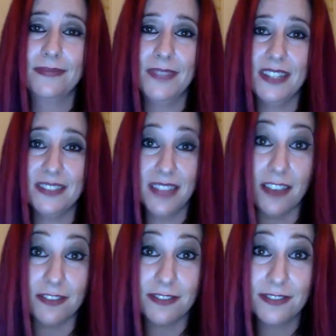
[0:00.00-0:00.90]
It's
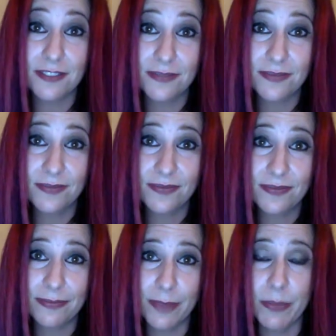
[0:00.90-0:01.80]
love.
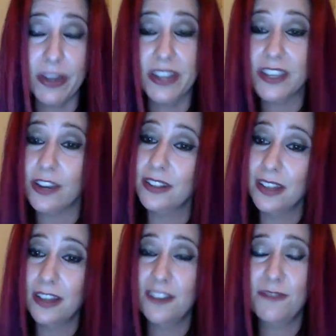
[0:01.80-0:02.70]
My body carried
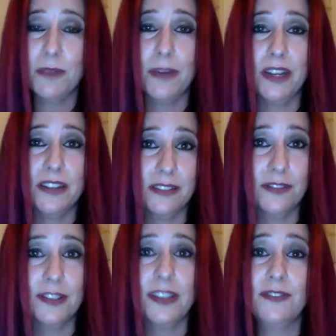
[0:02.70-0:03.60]
love. My body
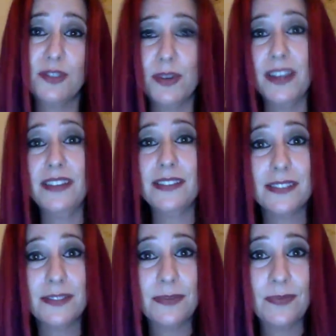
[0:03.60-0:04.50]
delivered love
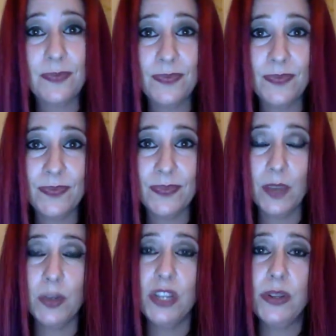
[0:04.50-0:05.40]
twice.
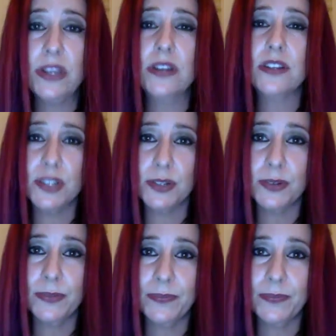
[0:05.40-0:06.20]
What are you here to do?